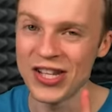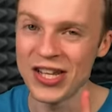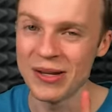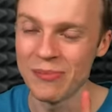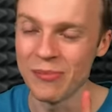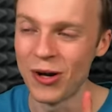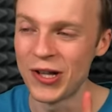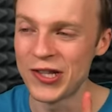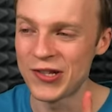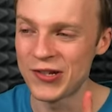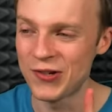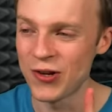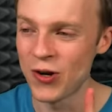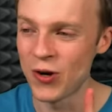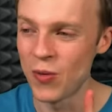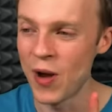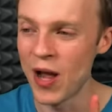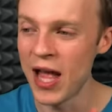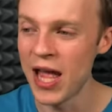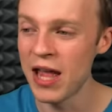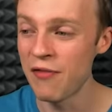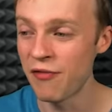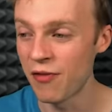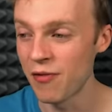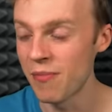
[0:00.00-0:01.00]
sea monster
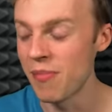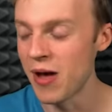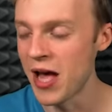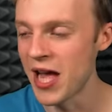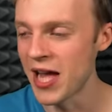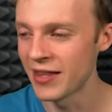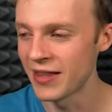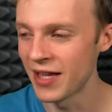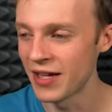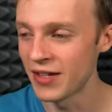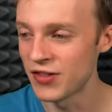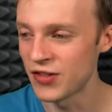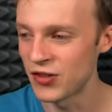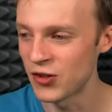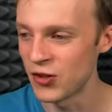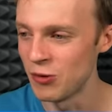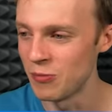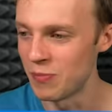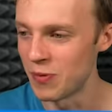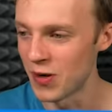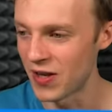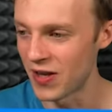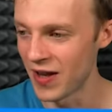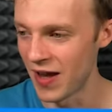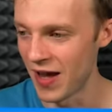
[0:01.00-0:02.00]
away from buying that
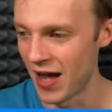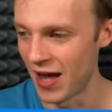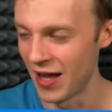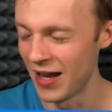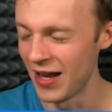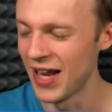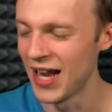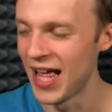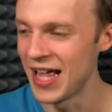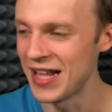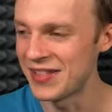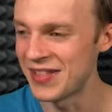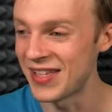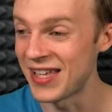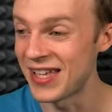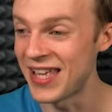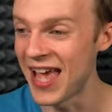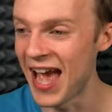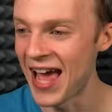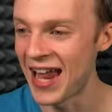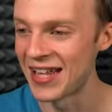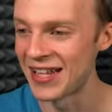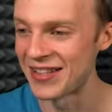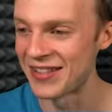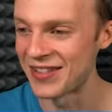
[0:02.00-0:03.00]
supercar. Let's
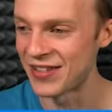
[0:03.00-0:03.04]
get